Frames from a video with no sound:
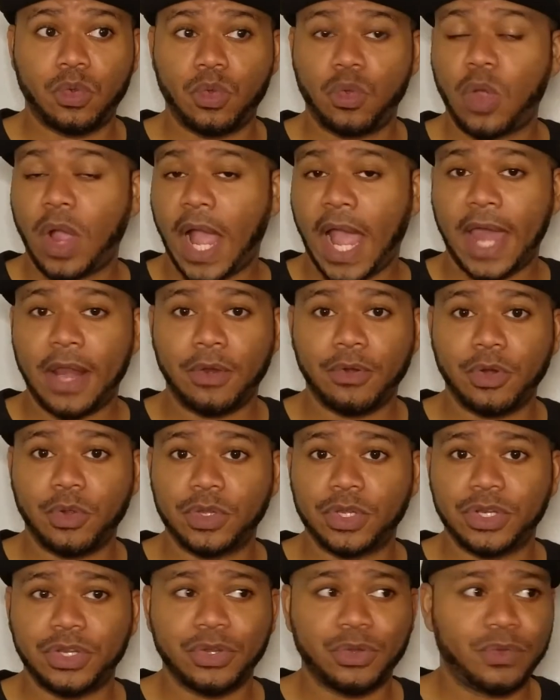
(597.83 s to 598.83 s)
I don't know what to
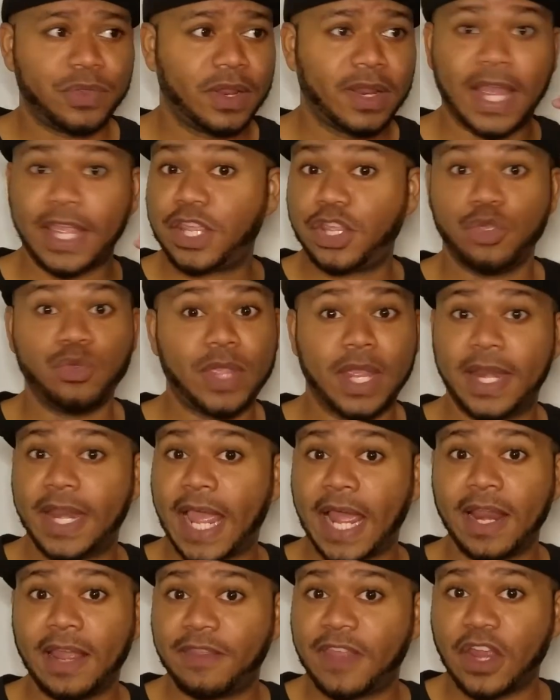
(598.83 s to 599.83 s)
do. And they're like, you cannot
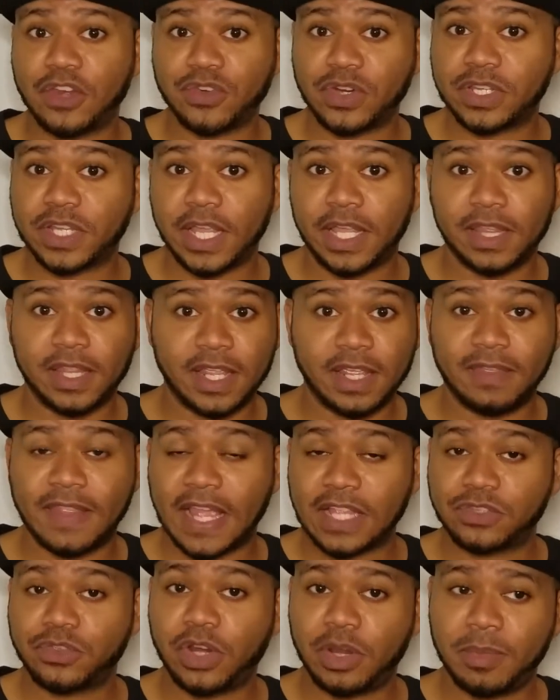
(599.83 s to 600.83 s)
let that dress get cleaned. That's
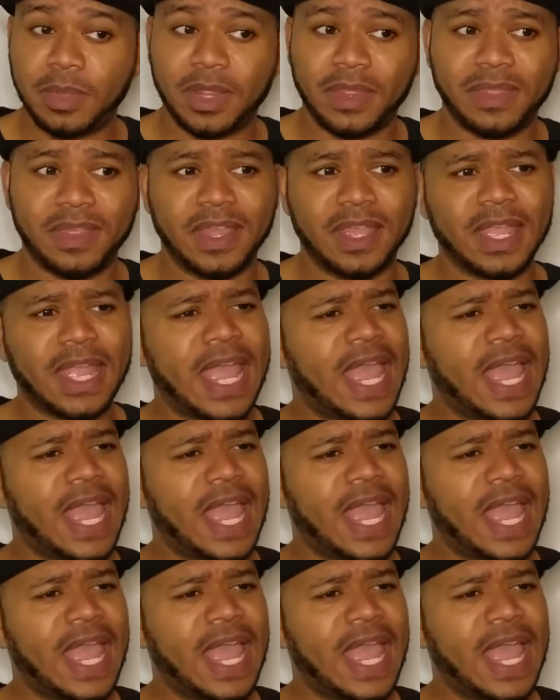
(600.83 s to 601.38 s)
going to be the thing.